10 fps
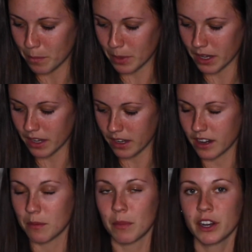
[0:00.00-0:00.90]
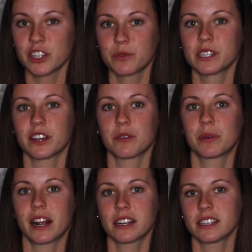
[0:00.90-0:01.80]
But in March, we started
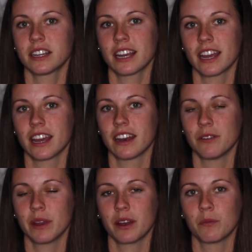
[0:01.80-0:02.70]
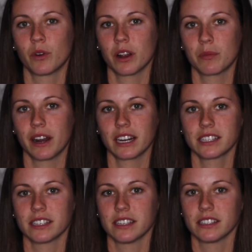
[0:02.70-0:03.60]
practicing again, and we had morning
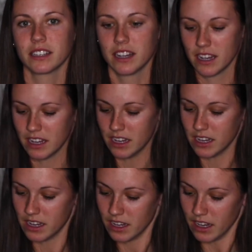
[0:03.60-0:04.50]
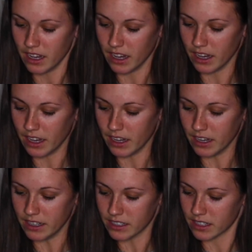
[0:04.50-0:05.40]
practices.
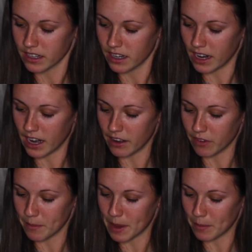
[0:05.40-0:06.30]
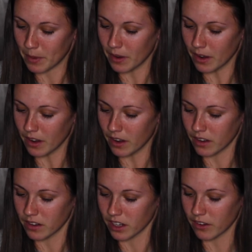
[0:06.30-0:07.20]
And I
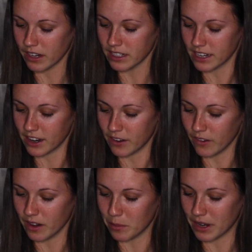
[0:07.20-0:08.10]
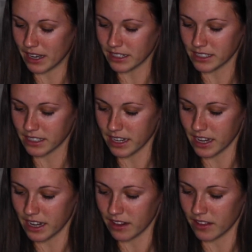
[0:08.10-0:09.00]
remember going down in practice
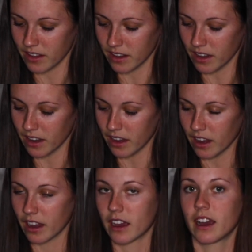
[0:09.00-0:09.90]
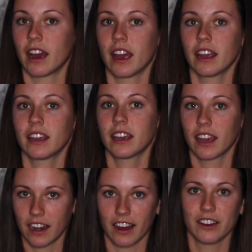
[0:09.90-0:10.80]
again and thinking, I
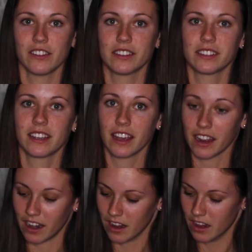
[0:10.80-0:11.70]
cannot do this again.